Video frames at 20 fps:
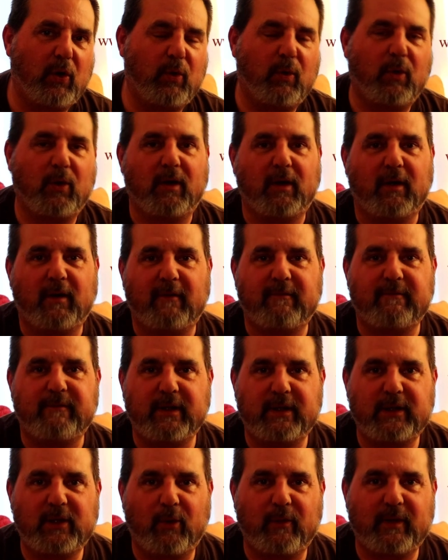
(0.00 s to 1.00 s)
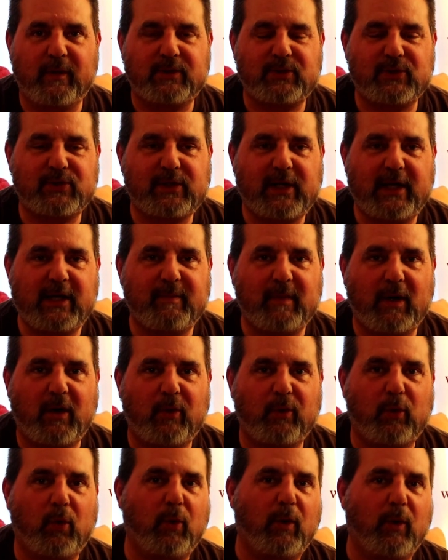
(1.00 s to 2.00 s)
or a video that just came
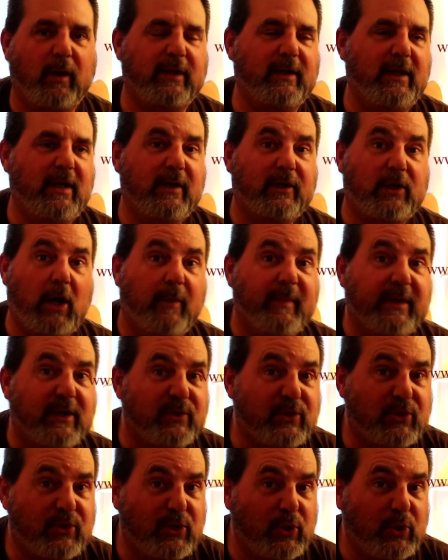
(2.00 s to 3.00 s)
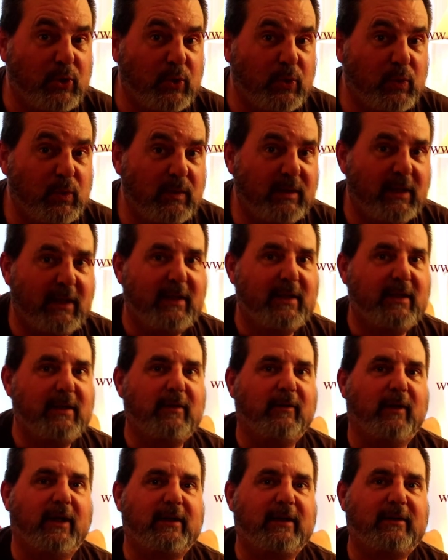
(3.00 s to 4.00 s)
out, or a coming soon.
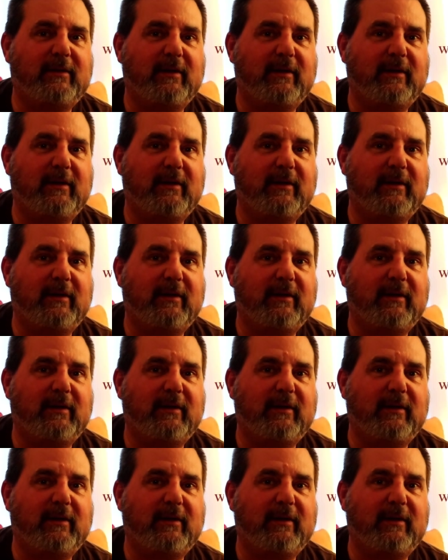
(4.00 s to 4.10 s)
Like